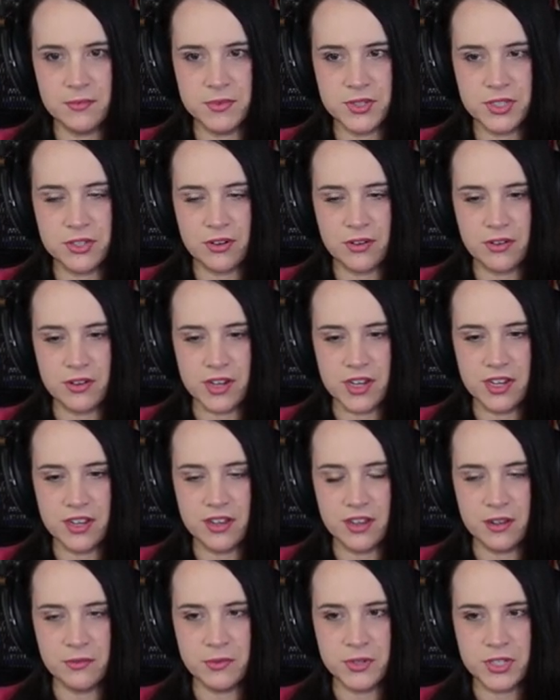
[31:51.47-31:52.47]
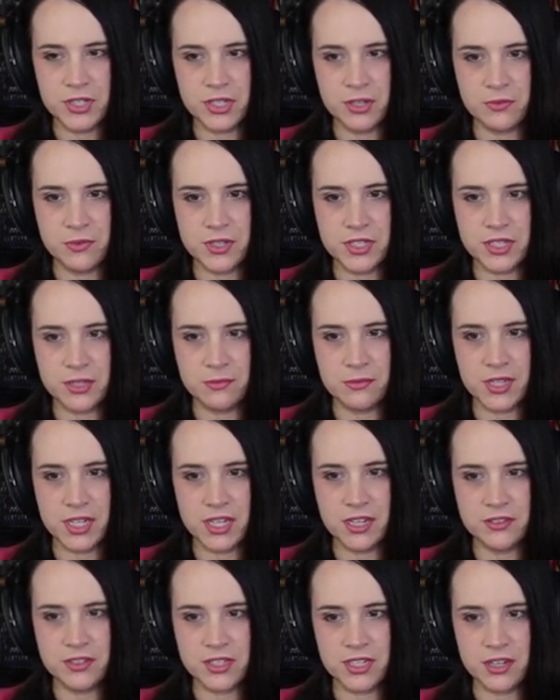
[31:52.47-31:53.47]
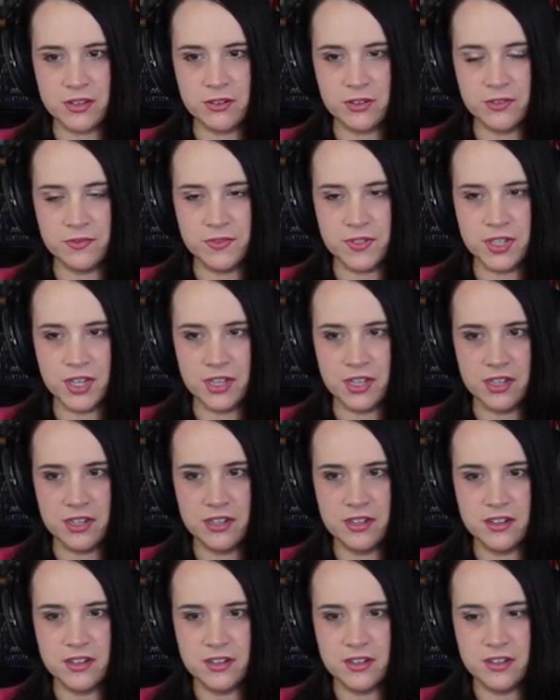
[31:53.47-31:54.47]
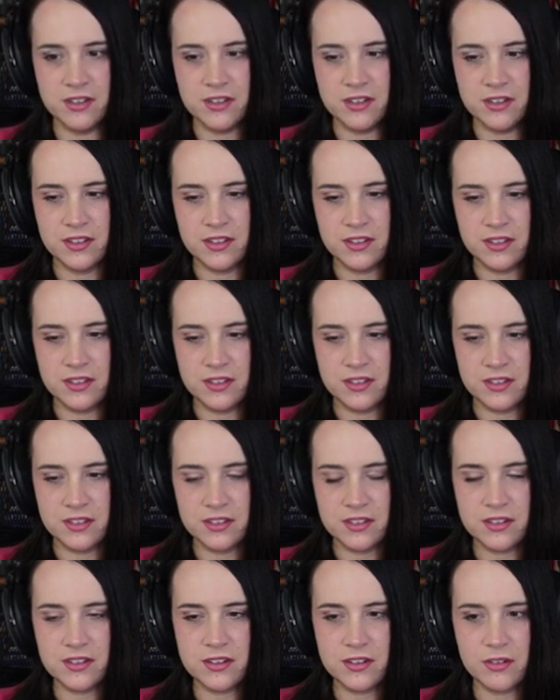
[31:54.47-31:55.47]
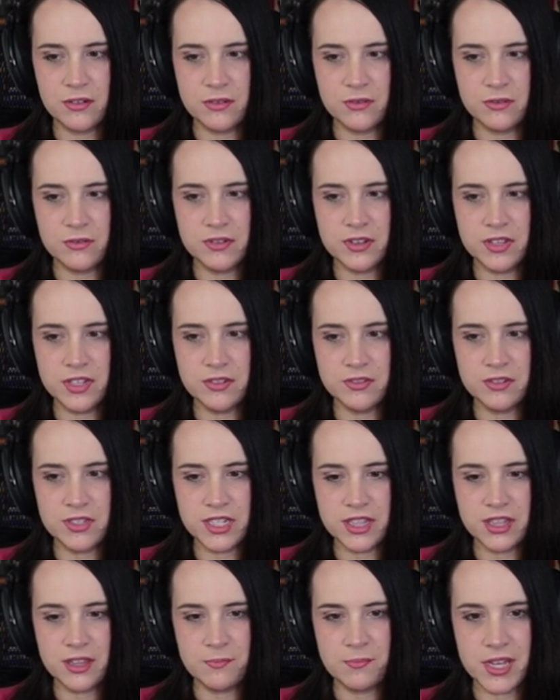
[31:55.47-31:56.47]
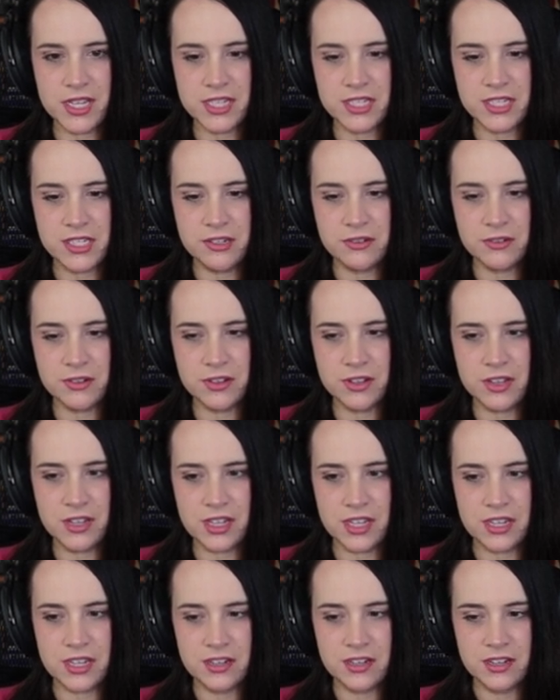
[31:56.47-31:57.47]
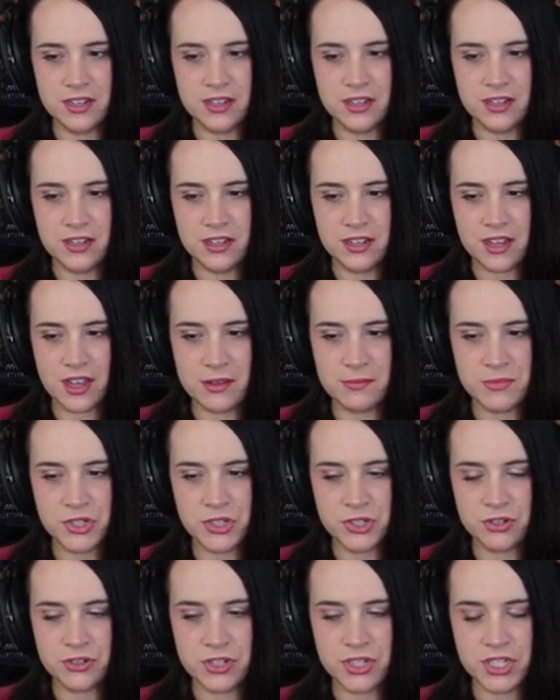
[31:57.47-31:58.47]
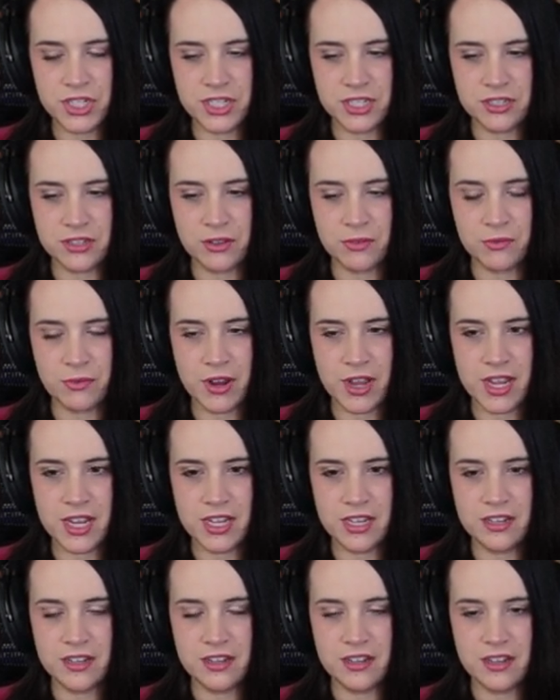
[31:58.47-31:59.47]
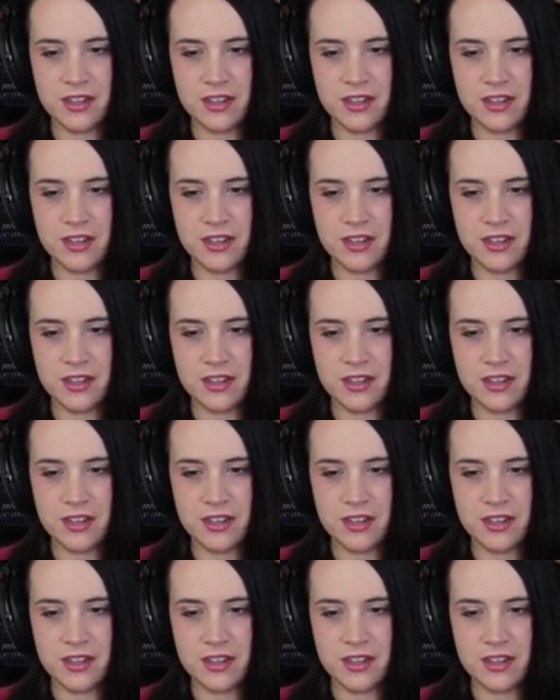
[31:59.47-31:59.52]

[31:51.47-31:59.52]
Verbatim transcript: I'm sorry. I wish there was something else I could have done. No, you did the best you could. I'm sure she's all right.